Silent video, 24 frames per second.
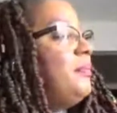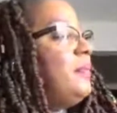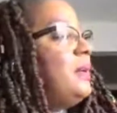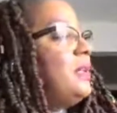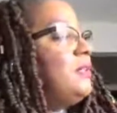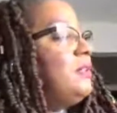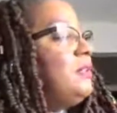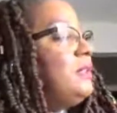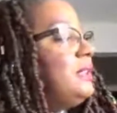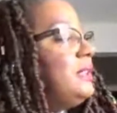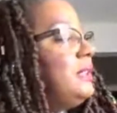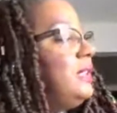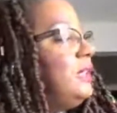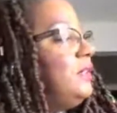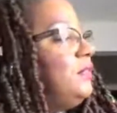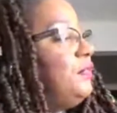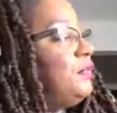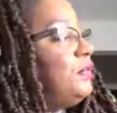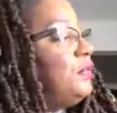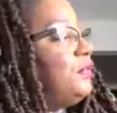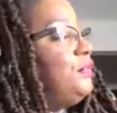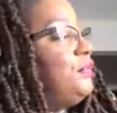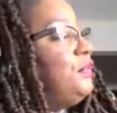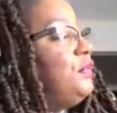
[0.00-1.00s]
Mother stayed
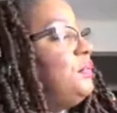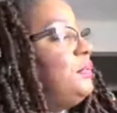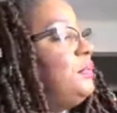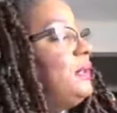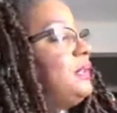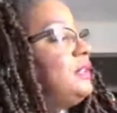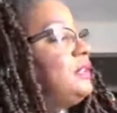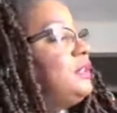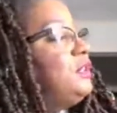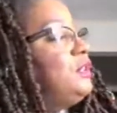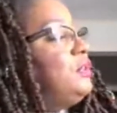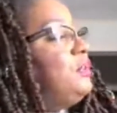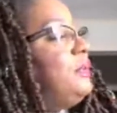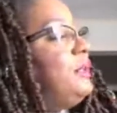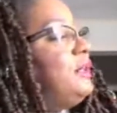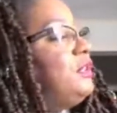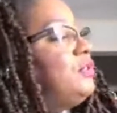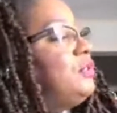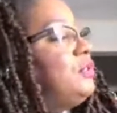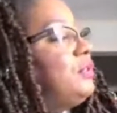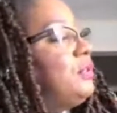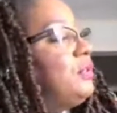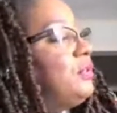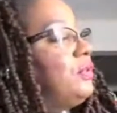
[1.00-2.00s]
for a few months to
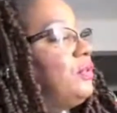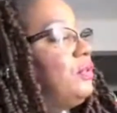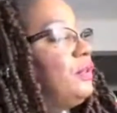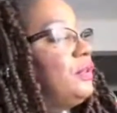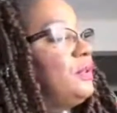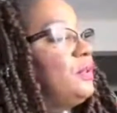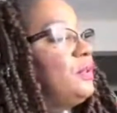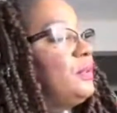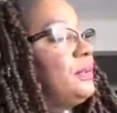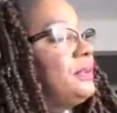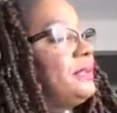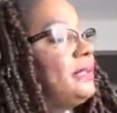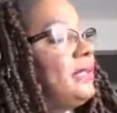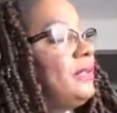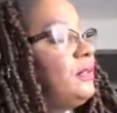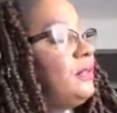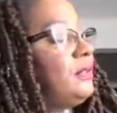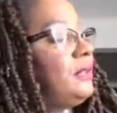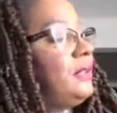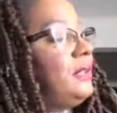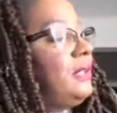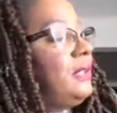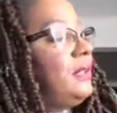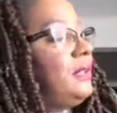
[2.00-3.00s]
make sure the girls were
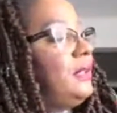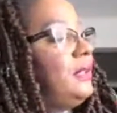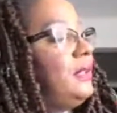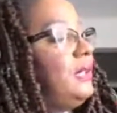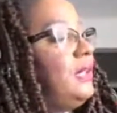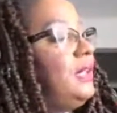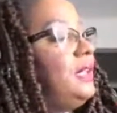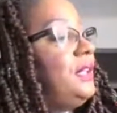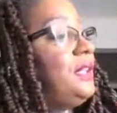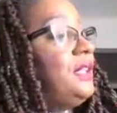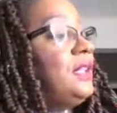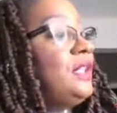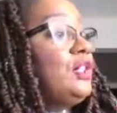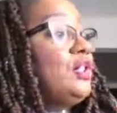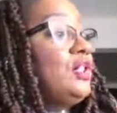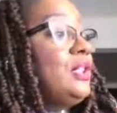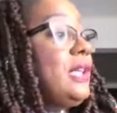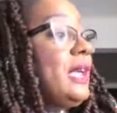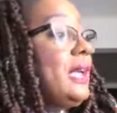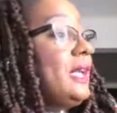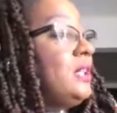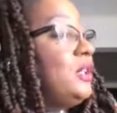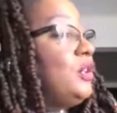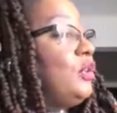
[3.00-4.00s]
settled in. Then
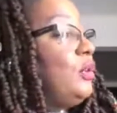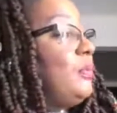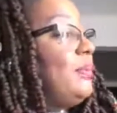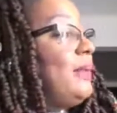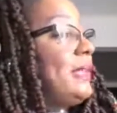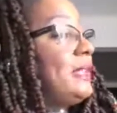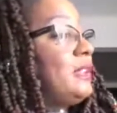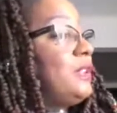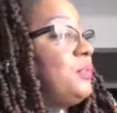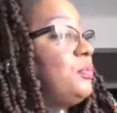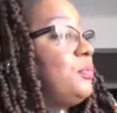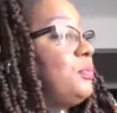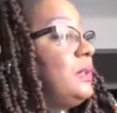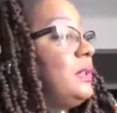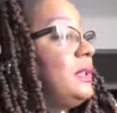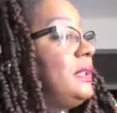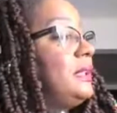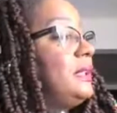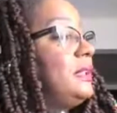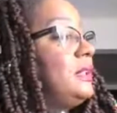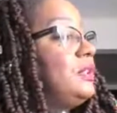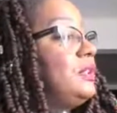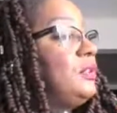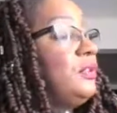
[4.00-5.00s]
she had to go back to
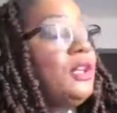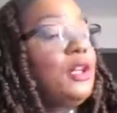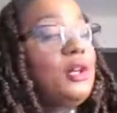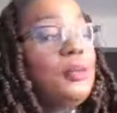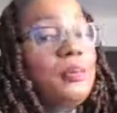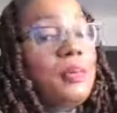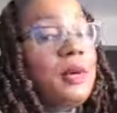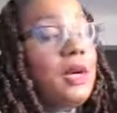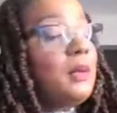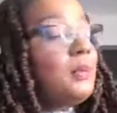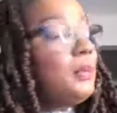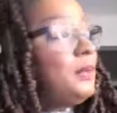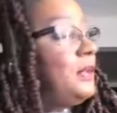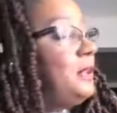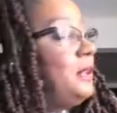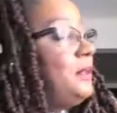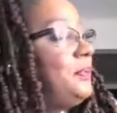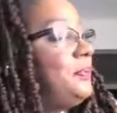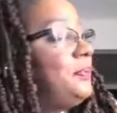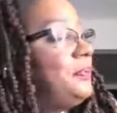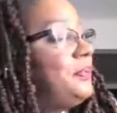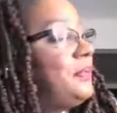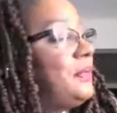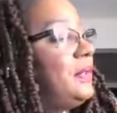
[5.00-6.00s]
Brooklyn to help
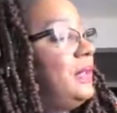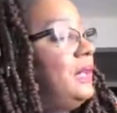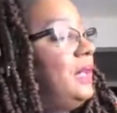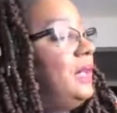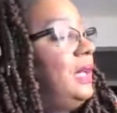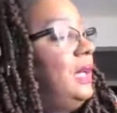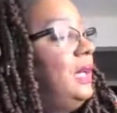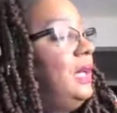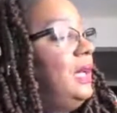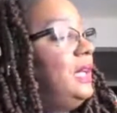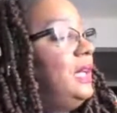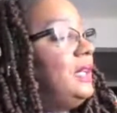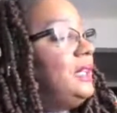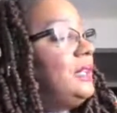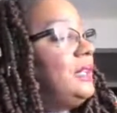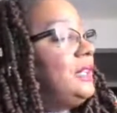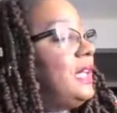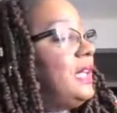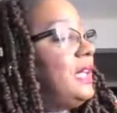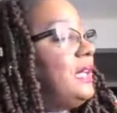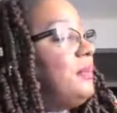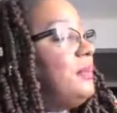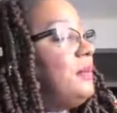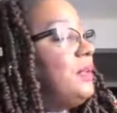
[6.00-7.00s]
Papa. The
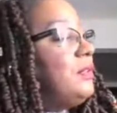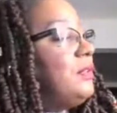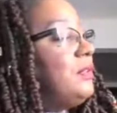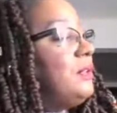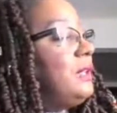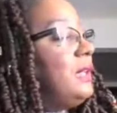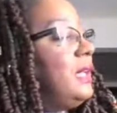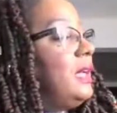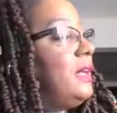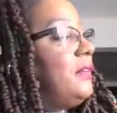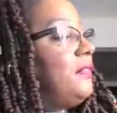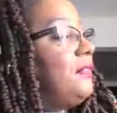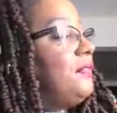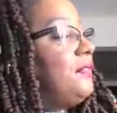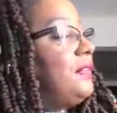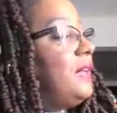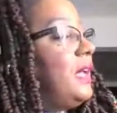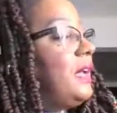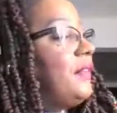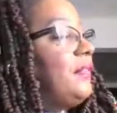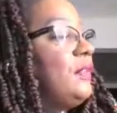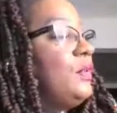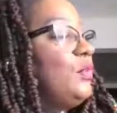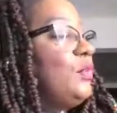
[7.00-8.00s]
day Mother left,
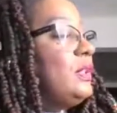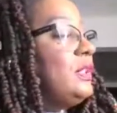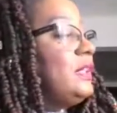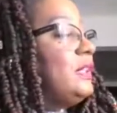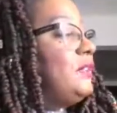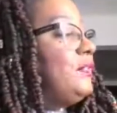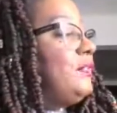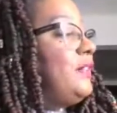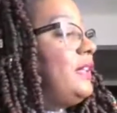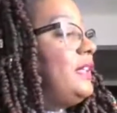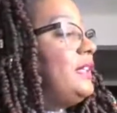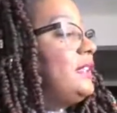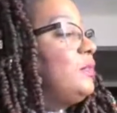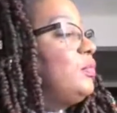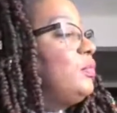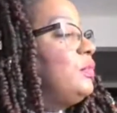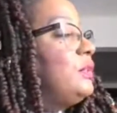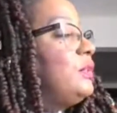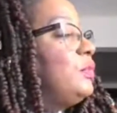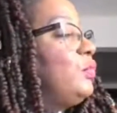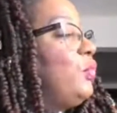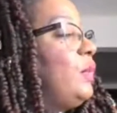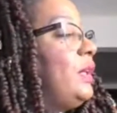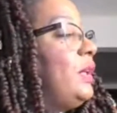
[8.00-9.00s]
everyone's face
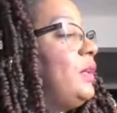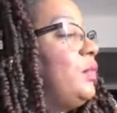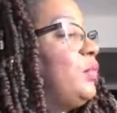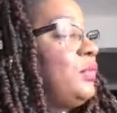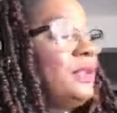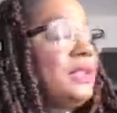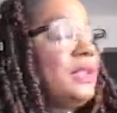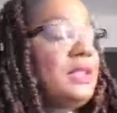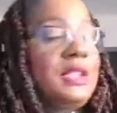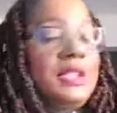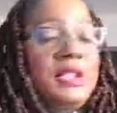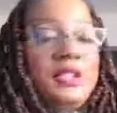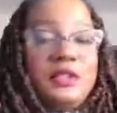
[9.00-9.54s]
was wet with